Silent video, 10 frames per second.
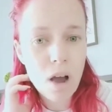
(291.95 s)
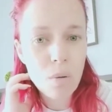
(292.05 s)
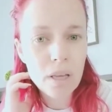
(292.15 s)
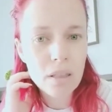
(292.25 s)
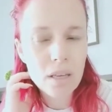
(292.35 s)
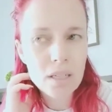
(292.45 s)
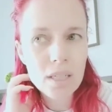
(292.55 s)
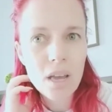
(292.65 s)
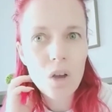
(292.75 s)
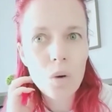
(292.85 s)
knowing
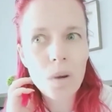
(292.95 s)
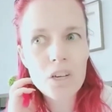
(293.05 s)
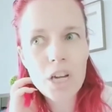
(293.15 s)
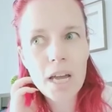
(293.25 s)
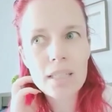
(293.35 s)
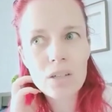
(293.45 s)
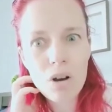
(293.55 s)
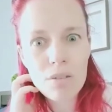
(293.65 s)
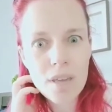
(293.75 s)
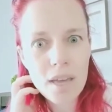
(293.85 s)
that when Jack's
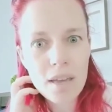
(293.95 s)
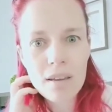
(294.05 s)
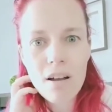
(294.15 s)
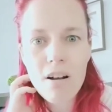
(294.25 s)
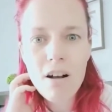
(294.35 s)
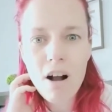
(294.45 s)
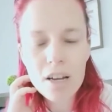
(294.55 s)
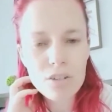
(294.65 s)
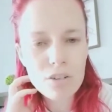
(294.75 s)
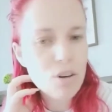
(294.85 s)
not there,
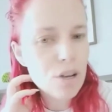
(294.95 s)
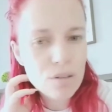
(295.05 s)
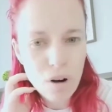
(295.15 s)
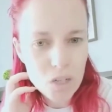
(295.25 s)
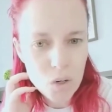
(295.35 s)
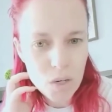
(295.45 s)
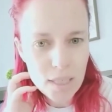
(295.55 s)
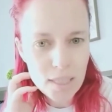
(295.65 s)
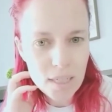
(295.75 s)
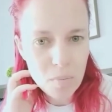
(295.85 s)
I do know the right choices to